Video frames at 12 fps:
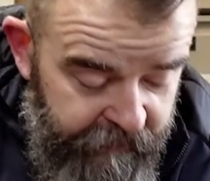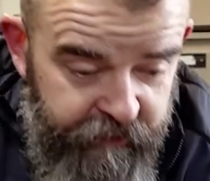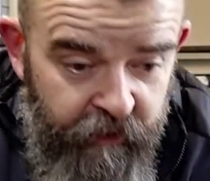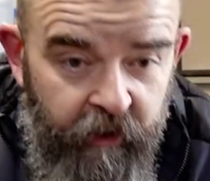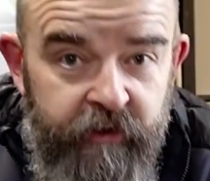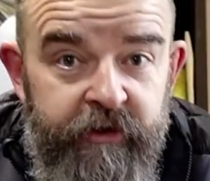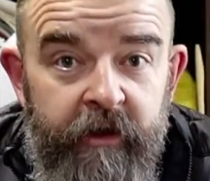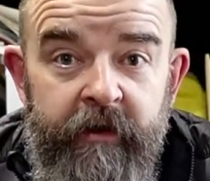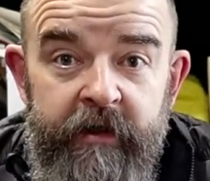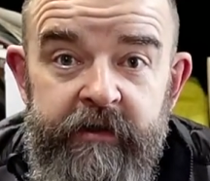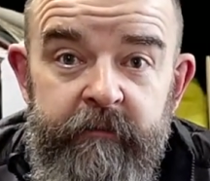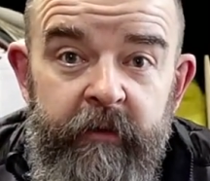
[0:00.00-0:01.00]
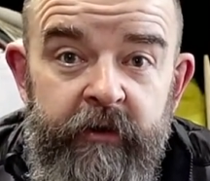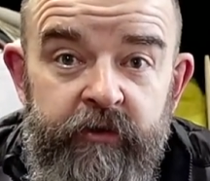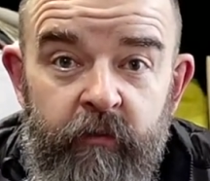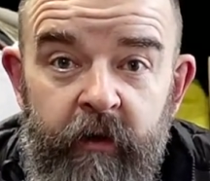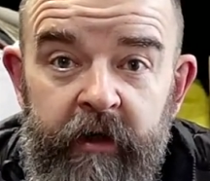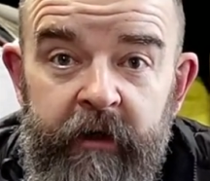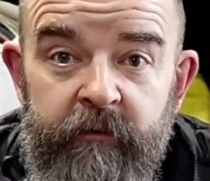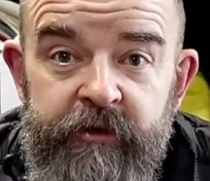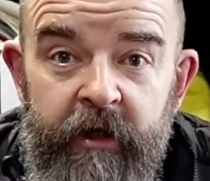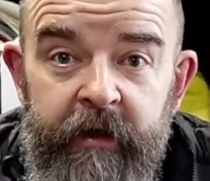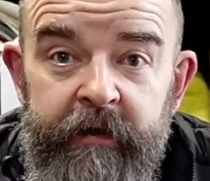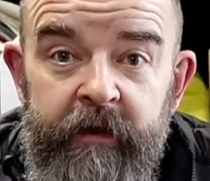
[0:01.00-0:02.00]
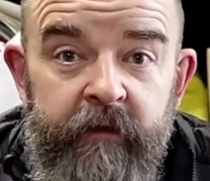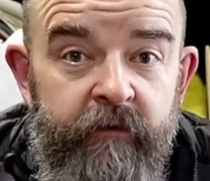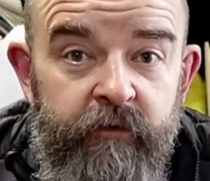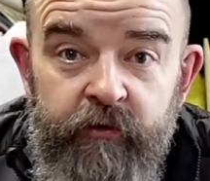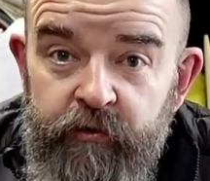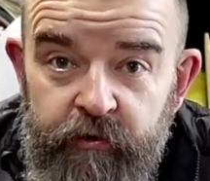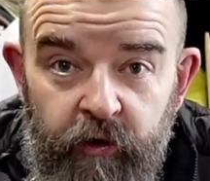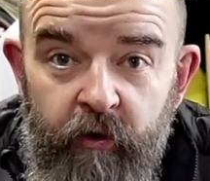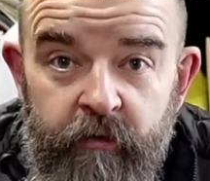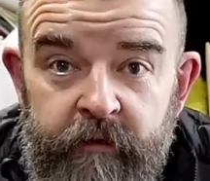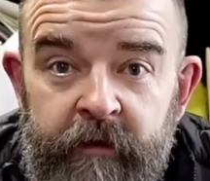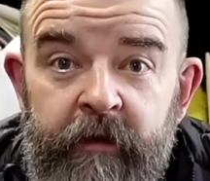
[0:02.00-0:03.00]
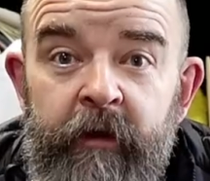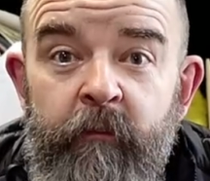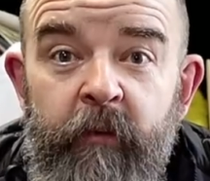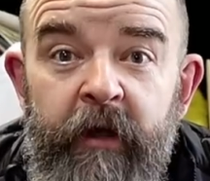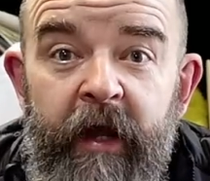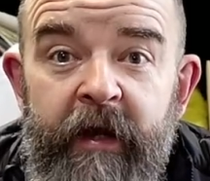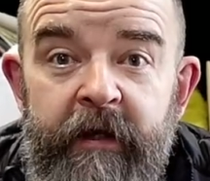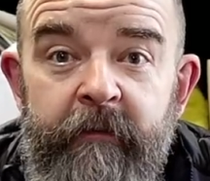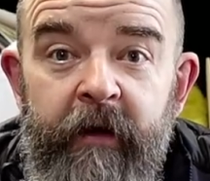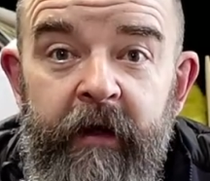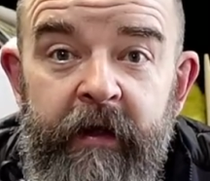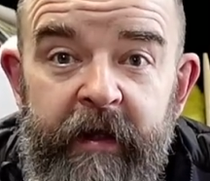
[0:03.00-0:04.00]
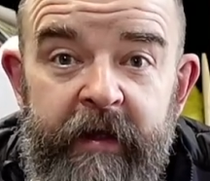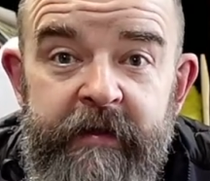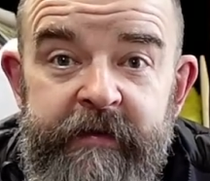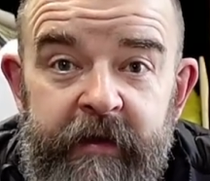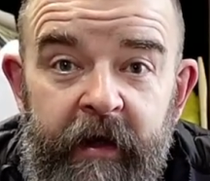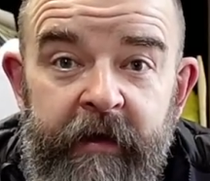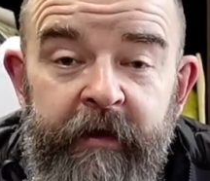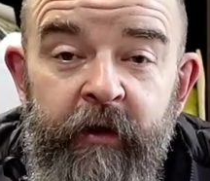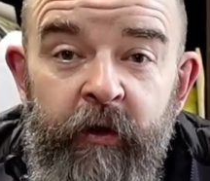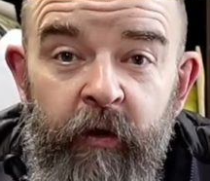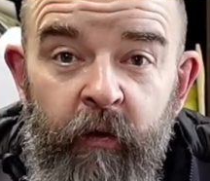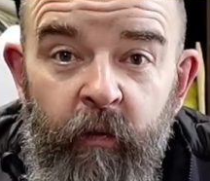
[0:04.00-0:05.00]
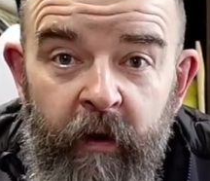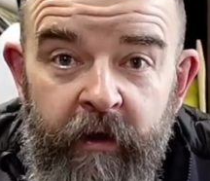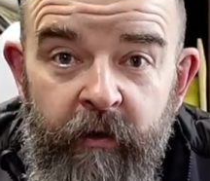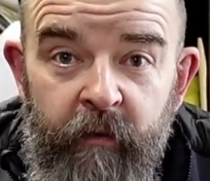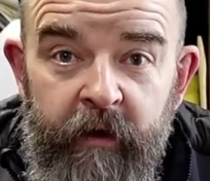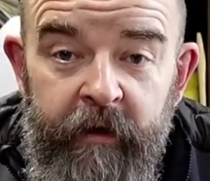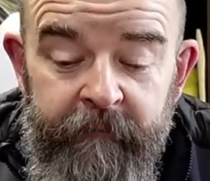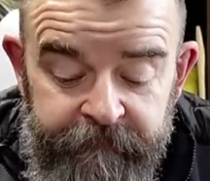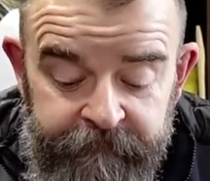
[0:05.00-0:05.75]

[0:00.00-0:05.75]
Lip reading: exhaust needs to be somewhere outside. Don't put it anywhere inside where you are.